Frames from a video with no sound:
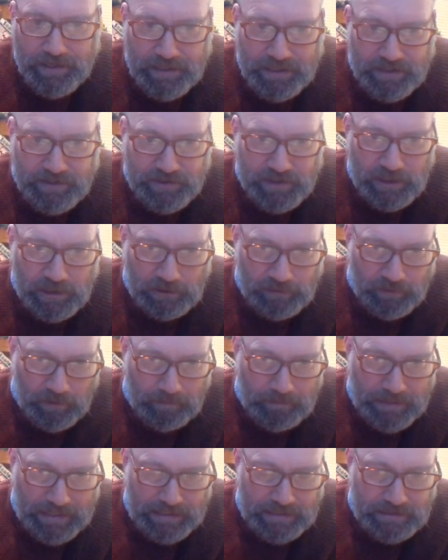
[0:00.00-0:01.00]
exchange for
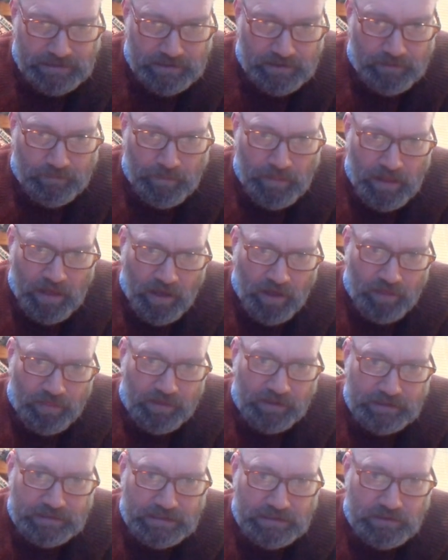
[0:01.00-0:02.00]
peace.
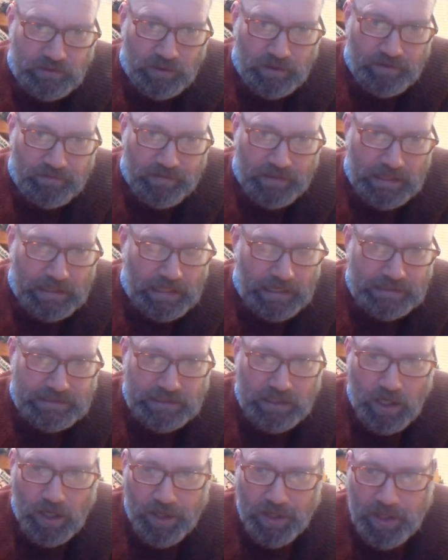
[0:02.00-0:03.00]
This is sort of the
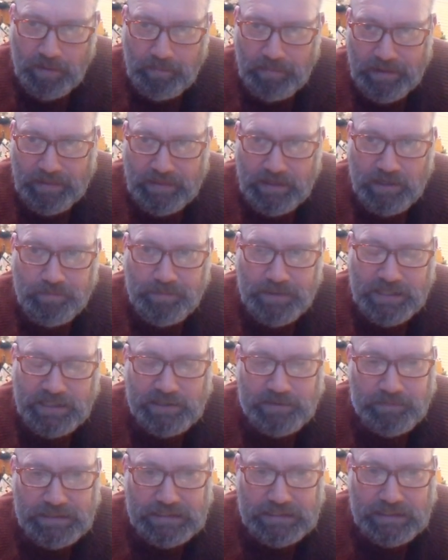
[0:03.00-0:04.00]
classic argument that
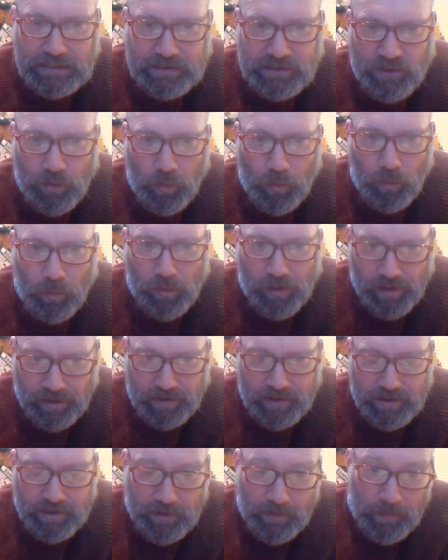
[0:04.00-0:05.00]
appeasement doesn't
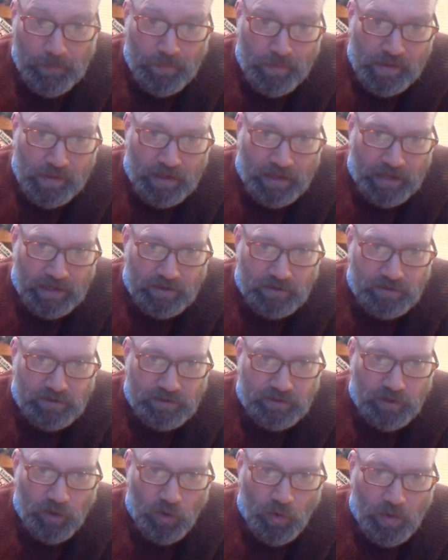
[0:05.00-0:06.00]
work. And
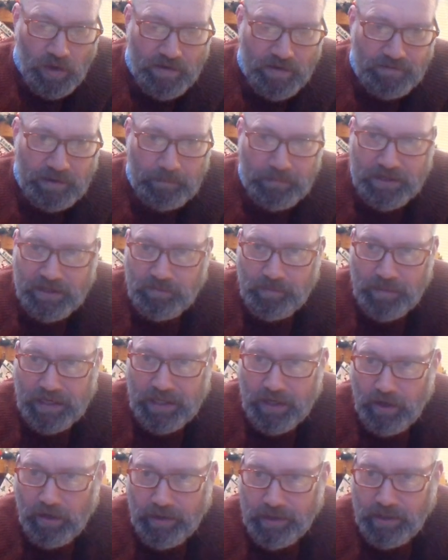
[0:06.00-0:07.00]
so if somebody's
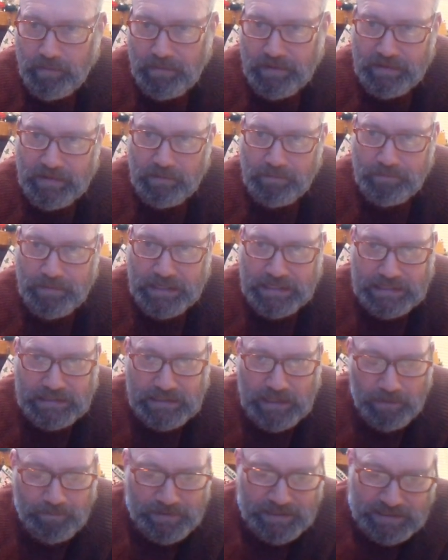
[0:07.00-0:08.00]
making an argument that
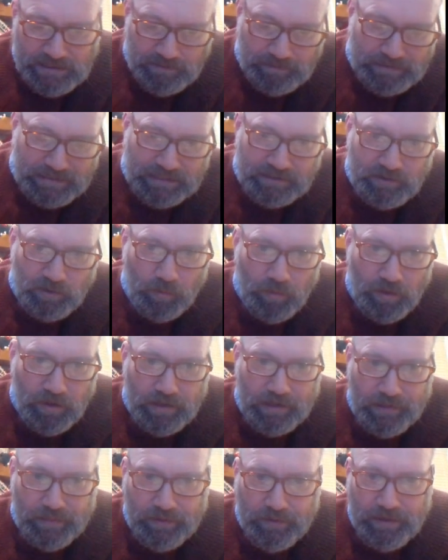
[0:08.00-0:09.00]
appeasement doesn't
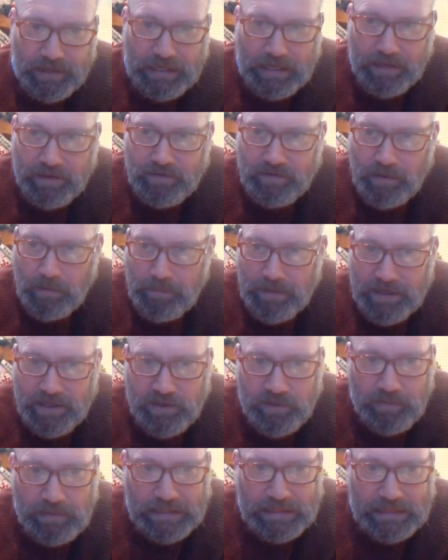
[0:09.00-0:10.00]
work and they're against
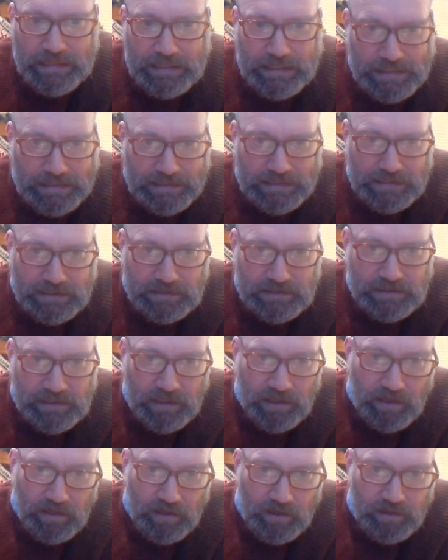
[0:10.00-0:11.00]
appeasement, this is
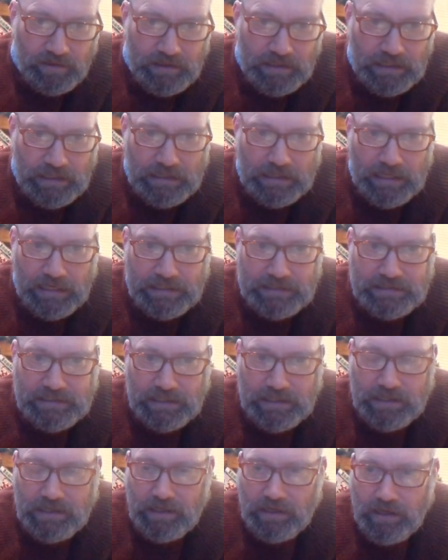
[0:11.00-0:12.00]
the
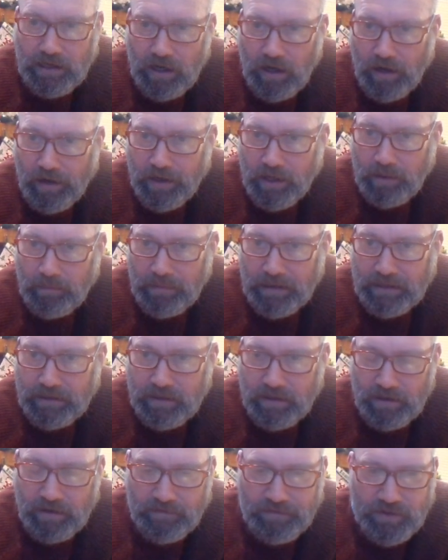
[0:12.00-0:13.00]
classic
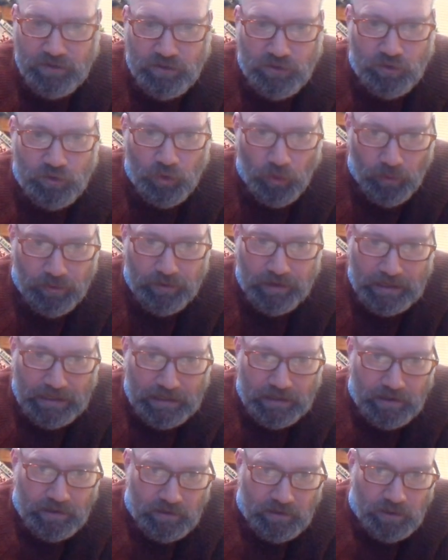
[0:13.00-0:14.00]
argument of this
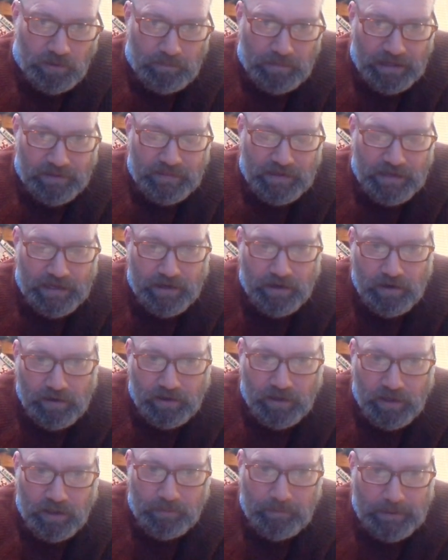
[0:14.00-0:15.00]
story to make that
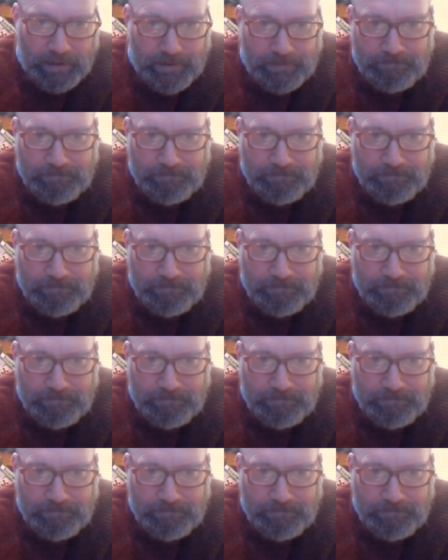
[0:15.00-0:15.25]
argument.